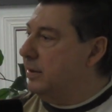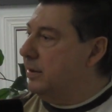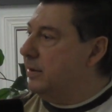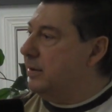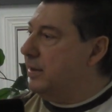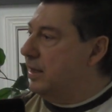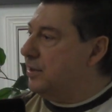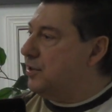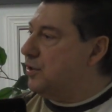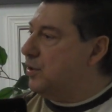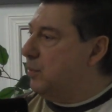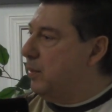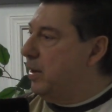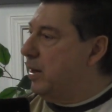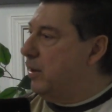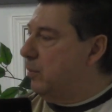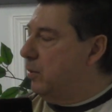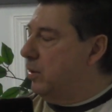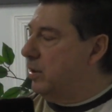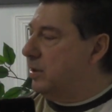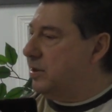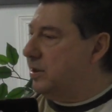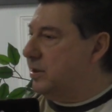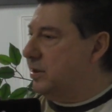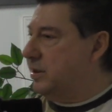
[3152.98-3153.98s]
That's the way it
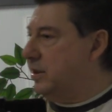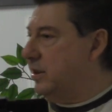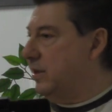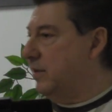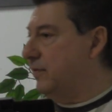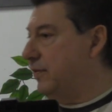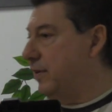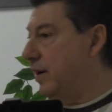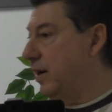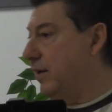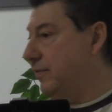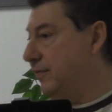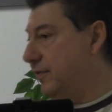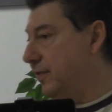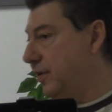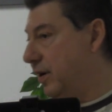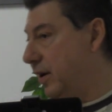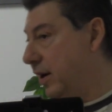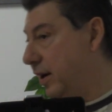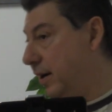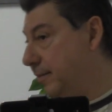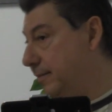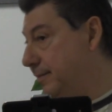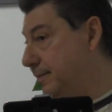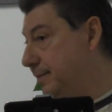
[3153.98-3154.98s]
works itself out for
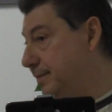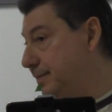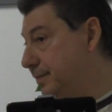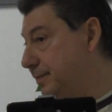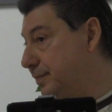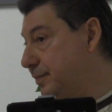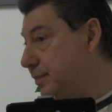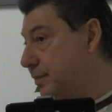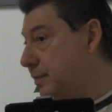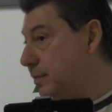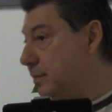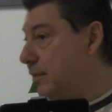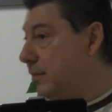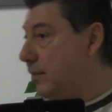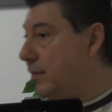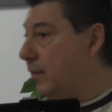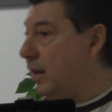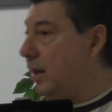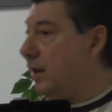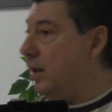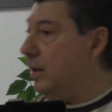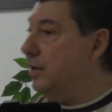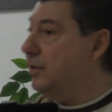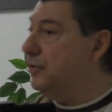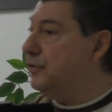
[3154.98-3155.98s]
her.
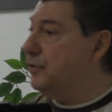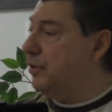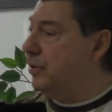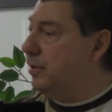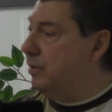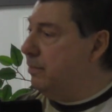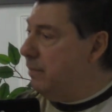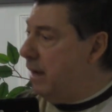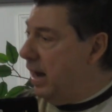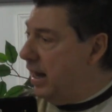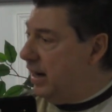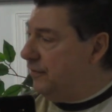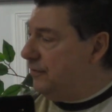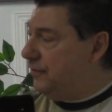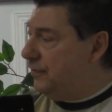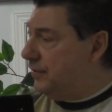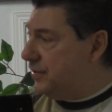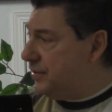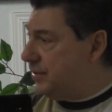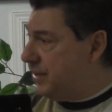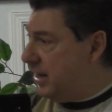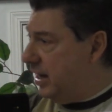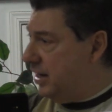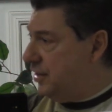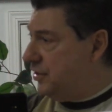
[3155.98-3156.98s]
So the
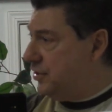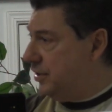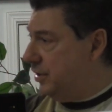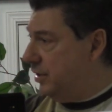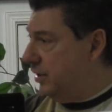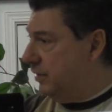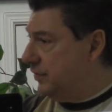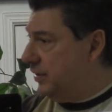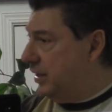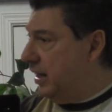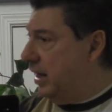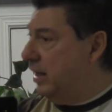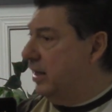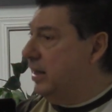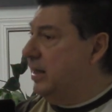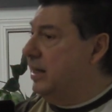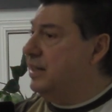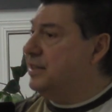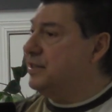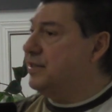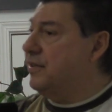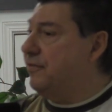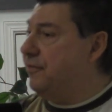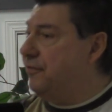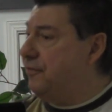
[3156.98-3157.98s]
manifestation of the
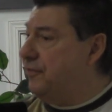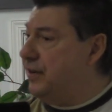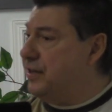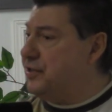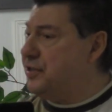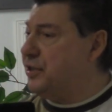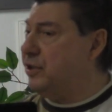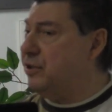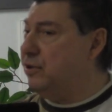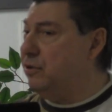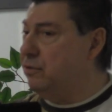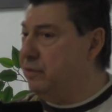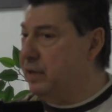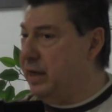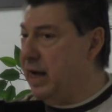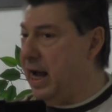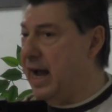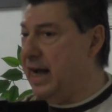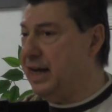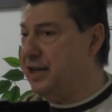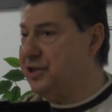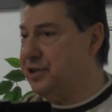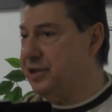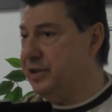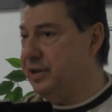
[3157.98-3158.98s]
is a physical
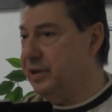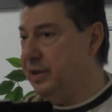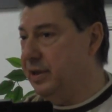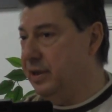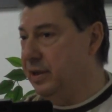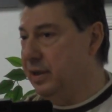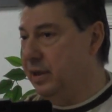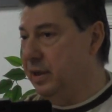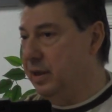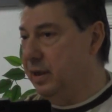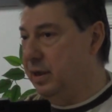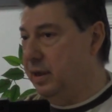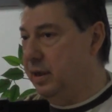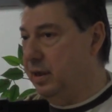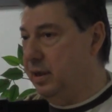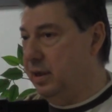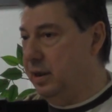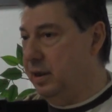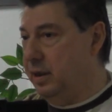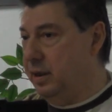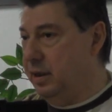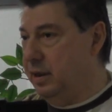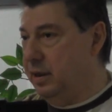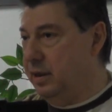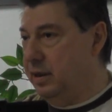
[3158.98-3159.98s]
reaction.
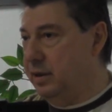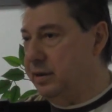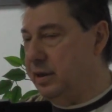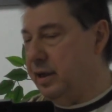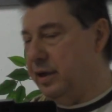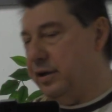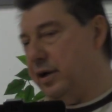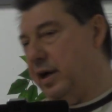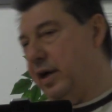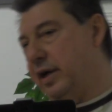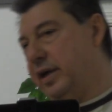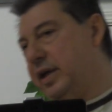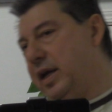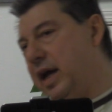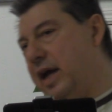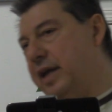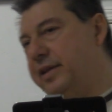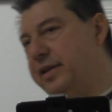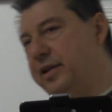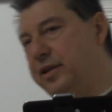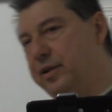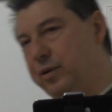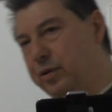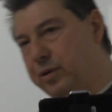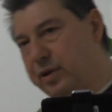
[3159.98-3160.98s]
Now,
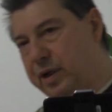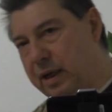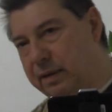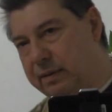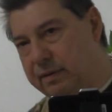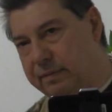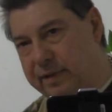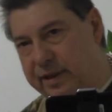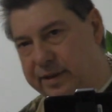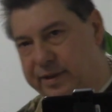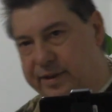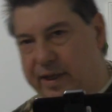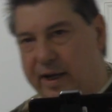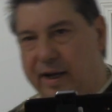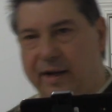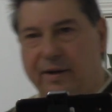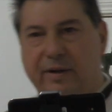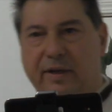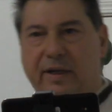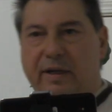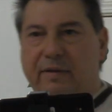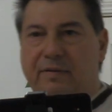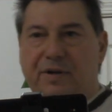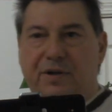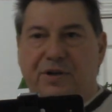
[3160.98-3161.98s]
again, the newcomer may say, I
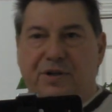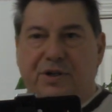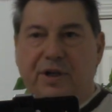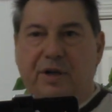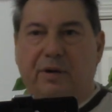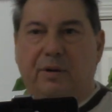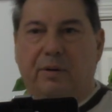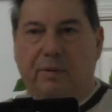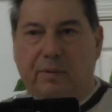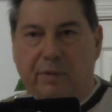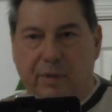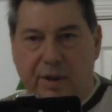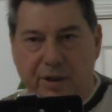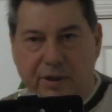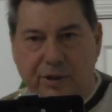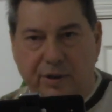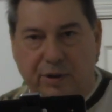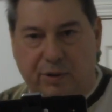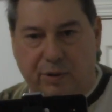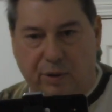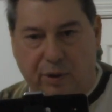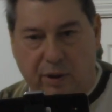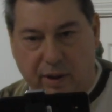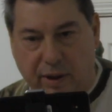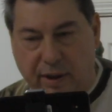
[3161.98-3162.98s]
don't give a shit what you
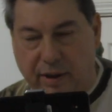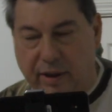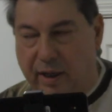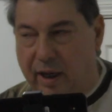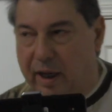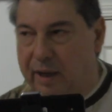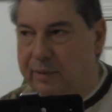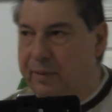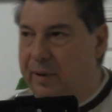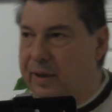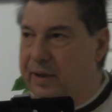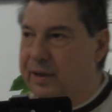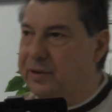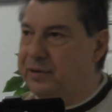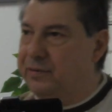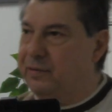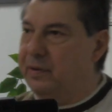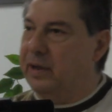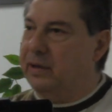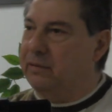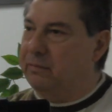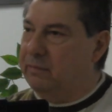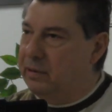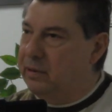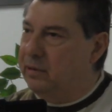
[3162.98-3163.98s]
call it. I want to
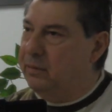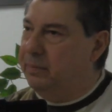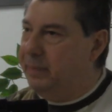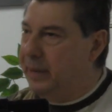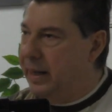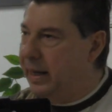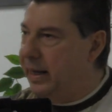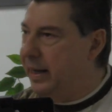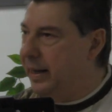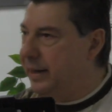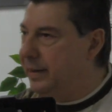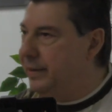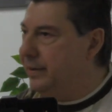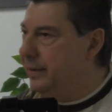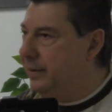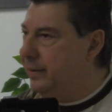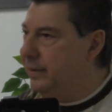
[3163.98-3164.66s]
drink real bad.